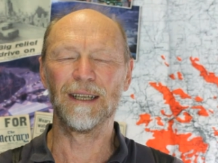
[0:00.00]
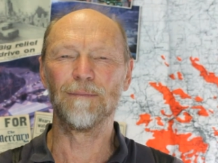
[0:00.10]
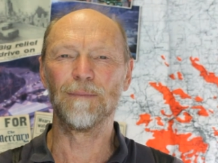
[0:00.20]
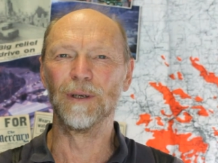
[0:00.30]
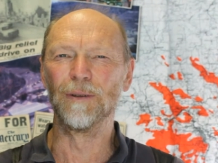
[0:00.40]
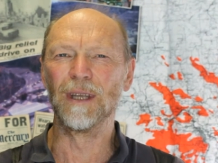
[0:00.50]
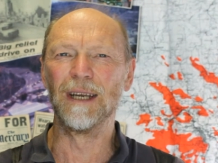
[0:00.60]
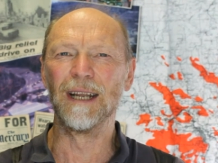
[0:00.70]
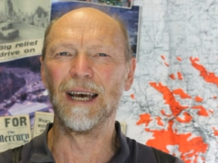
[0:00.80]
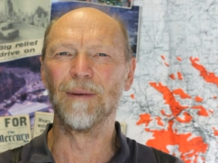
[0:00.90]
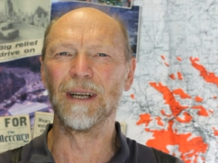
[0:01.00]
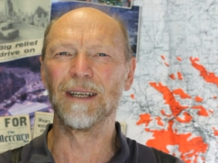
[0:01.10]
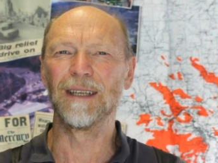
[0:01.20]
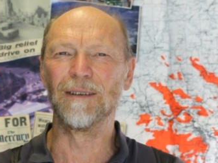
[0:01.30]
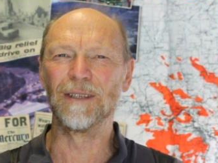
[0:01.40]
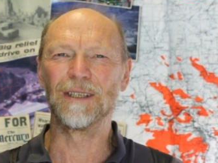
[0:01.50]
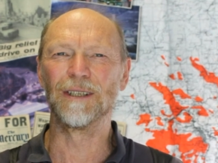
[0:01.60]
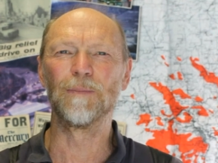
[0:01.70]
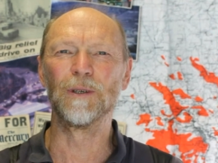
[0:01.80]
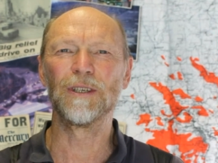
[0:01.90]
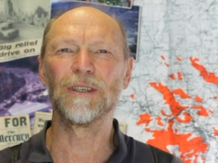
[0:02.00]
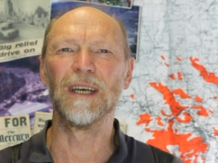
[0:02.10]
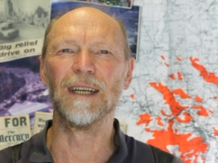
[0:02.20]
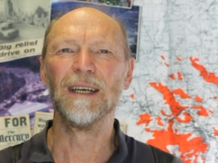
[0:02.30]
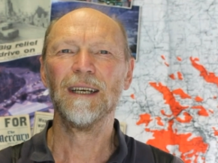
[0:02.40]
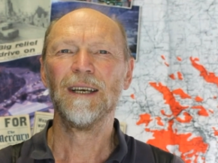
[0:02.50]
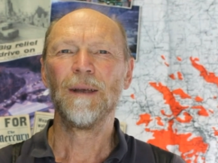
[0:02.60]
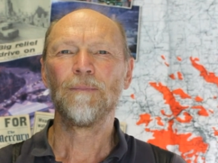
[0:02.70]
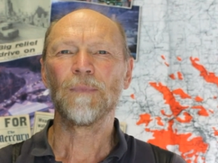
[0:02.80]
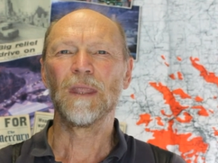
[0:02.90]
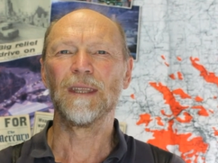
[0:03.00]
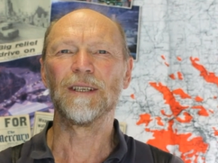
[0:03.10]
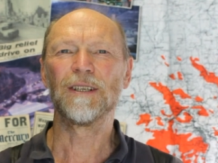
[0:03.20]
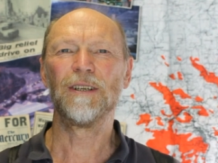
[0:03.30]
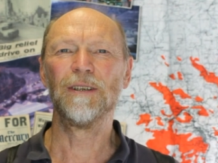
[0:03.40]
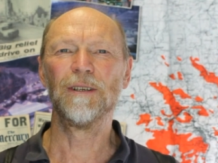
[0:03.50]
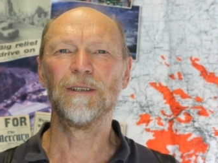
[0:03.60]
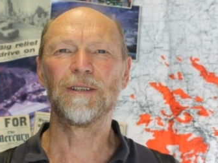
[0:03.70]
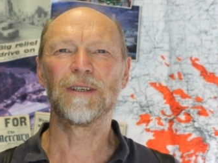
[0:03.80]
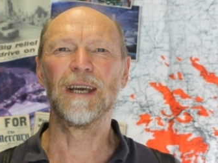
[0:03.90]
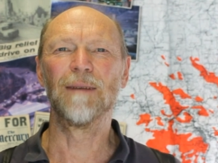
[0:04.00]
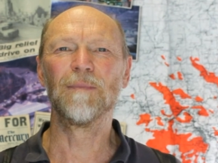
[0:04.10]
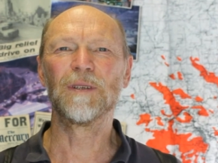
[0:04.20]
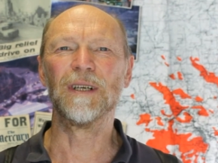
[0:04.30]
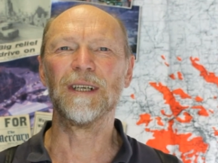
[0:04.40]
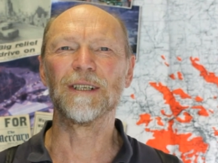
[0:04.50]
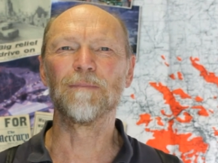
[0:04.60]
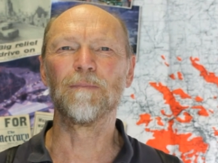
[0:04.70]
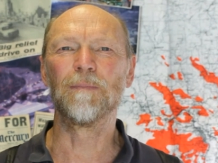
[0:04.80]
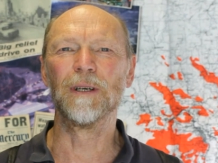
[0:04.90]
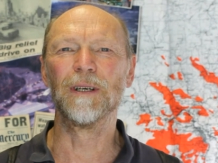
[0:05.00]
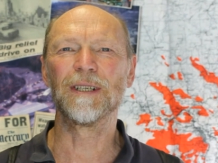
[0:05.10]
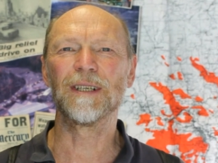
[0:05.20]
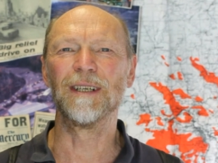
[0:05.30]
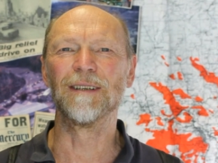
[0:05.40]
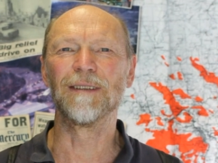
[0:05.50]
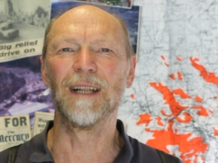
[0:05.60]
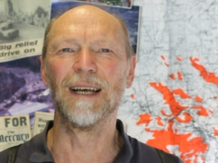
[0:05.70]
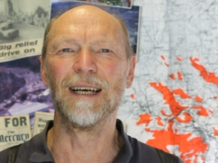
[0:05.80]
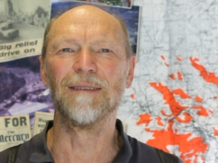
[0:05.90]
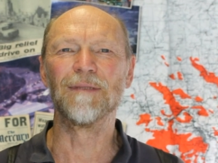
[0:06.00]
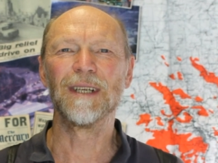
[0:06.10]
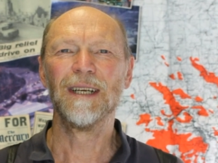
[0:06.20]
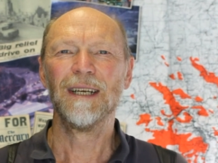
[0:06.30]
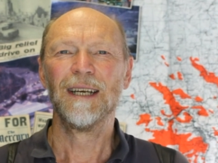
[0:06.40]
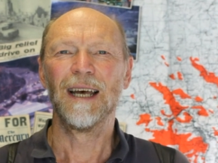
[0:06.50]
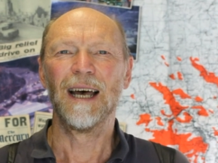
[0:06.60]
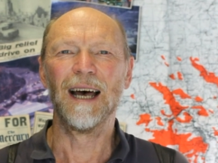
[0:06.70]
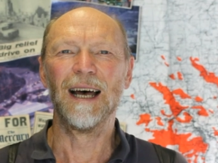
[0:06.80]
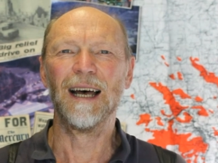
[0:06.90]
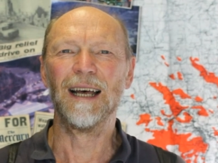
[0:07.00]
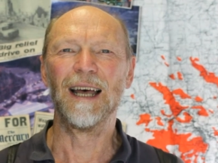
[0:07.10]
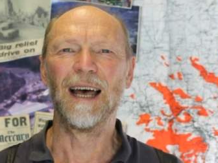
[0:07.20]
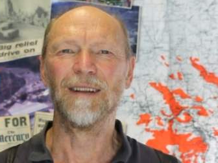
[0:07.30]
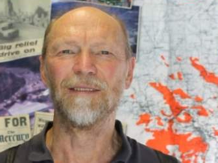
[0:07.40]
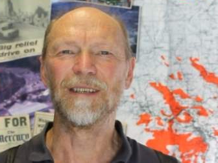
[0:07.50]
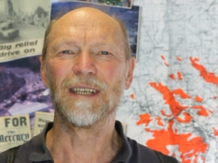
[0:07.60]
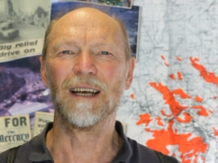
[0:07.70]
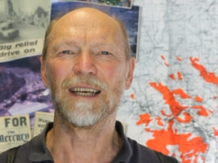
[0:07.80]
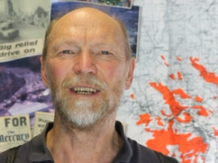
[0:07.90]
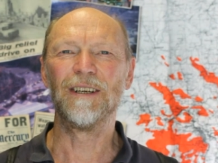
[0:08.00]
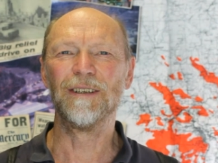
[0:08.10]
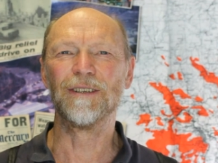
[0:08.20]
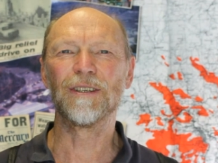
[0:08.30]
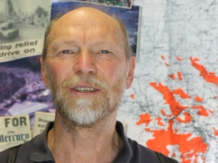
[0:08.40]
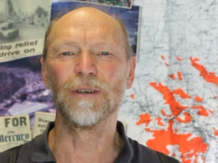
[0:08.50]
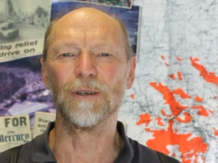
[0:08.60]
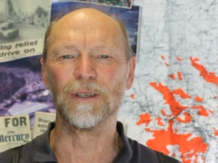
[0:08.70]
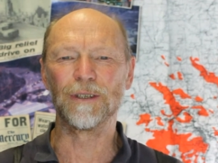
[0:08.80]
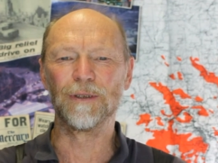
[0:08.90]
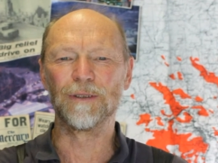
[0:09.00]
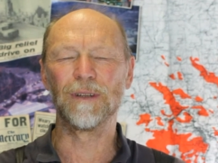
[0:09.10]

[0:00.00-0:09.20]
they've built there now but I think it was just bush then, this huge gum tree just burst into flames, and it was like a huge torch with